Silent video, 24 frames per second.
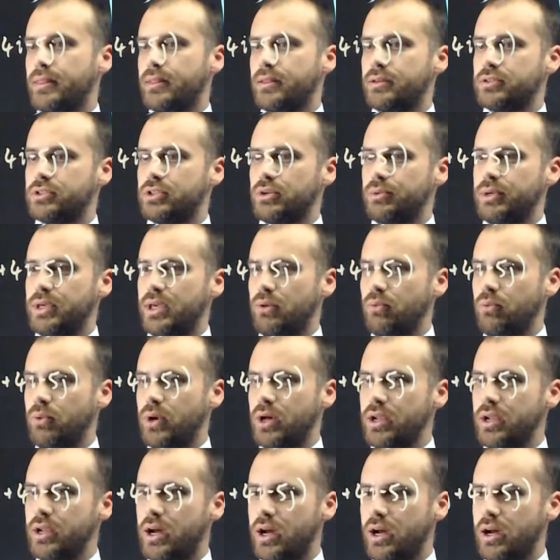So we get
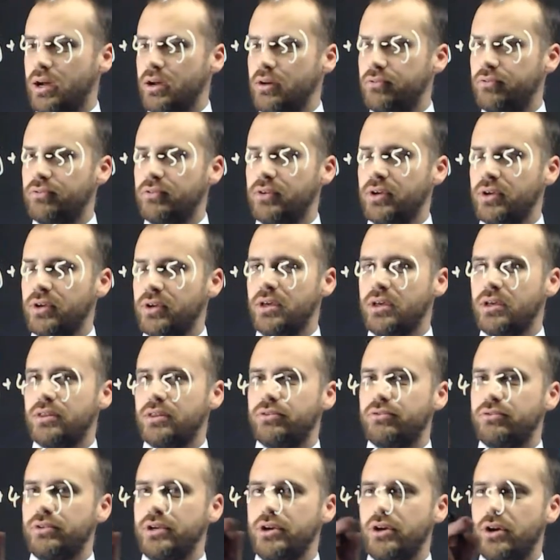1 half.
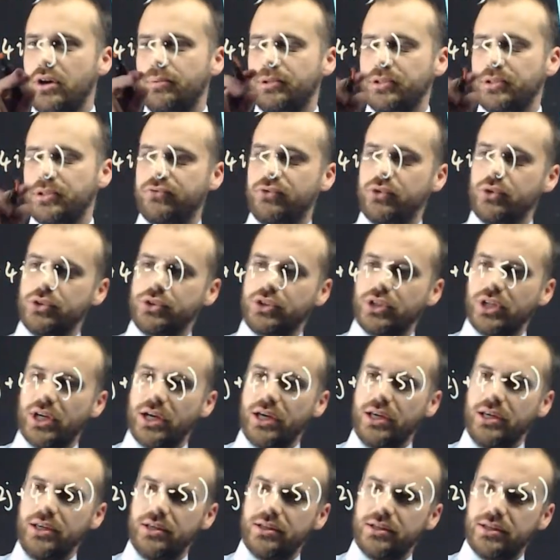3i plus
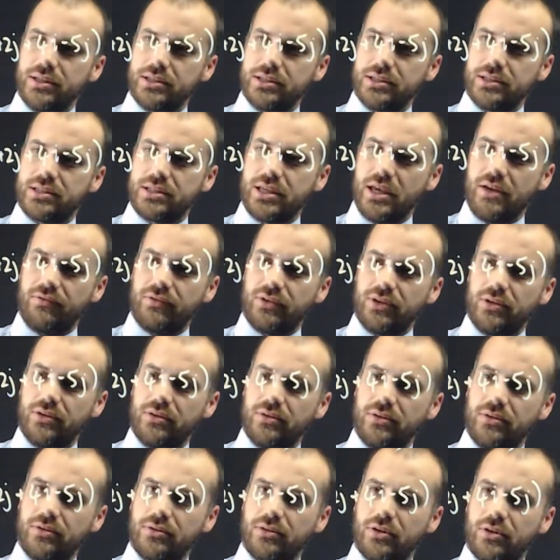4j is 7,
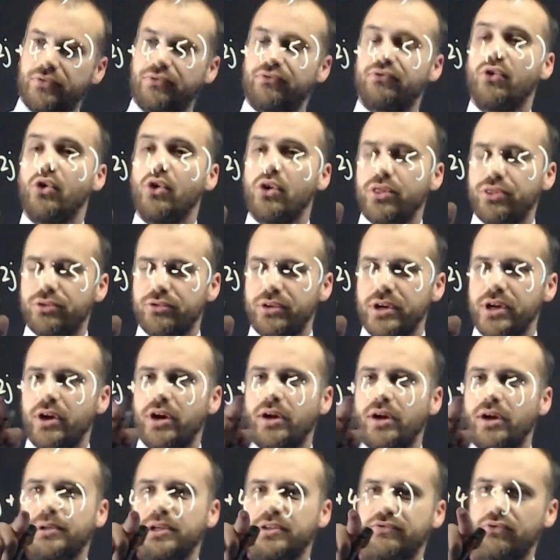uh, 4, 3i
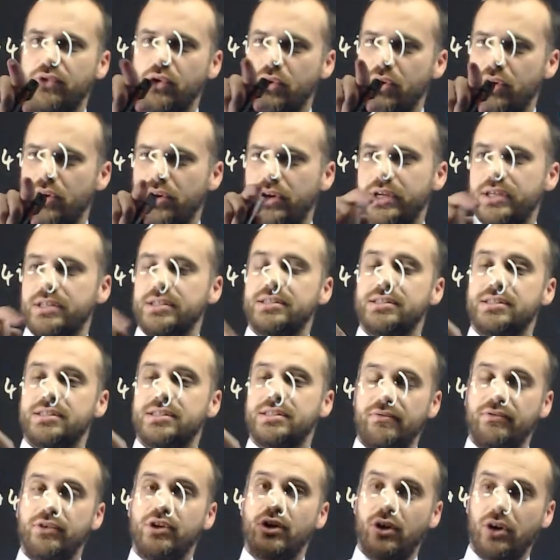plus 4i is
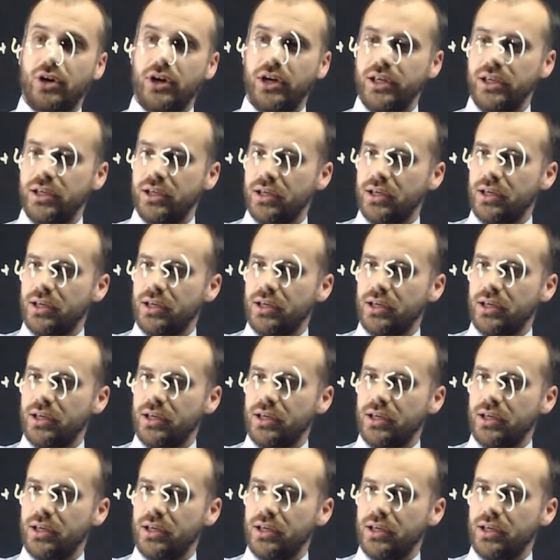7i,